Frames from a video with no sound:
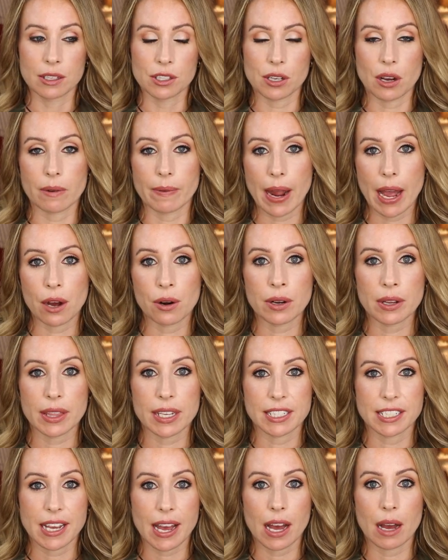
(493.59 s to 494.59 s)
So
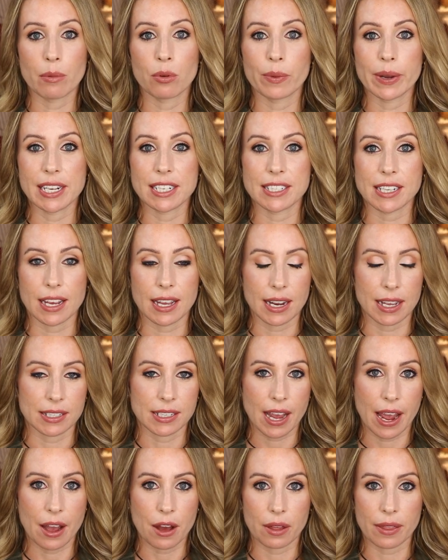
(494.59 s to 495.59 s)
around the tub, we did a
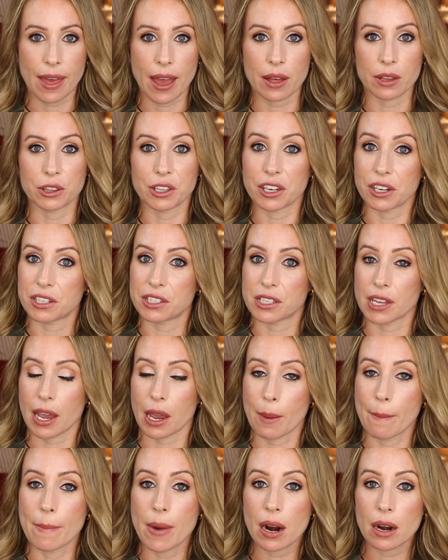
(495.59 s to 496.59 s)
tile that looks
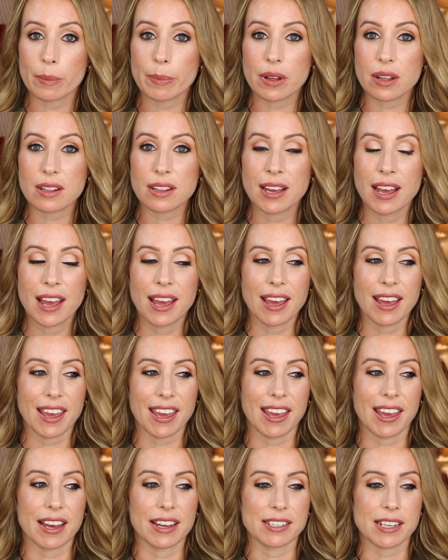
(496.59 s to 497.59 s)
like marble,
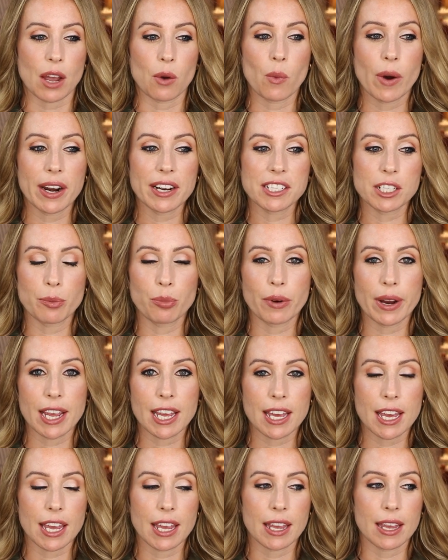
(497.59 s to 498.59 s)
and I wanted to
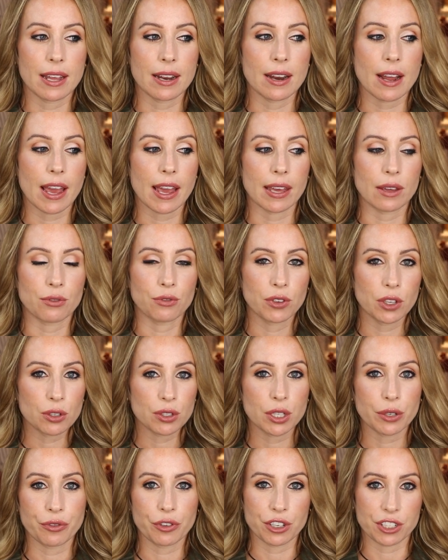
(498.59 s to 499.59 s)
bring in a
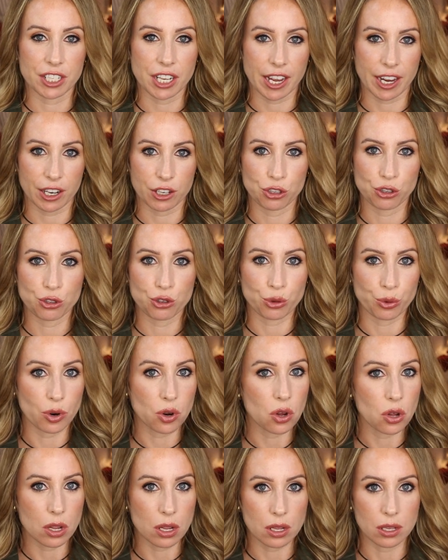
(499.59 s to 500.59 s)
few different
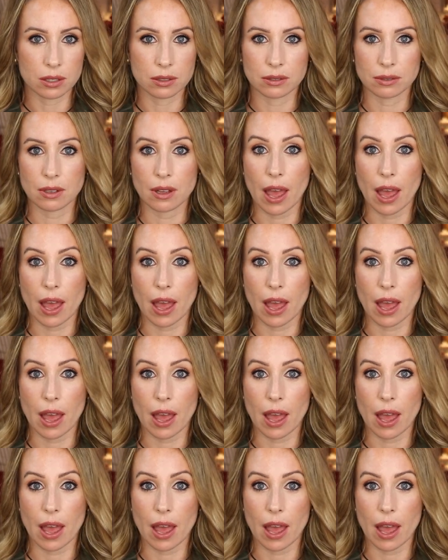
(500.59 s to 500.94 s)
textural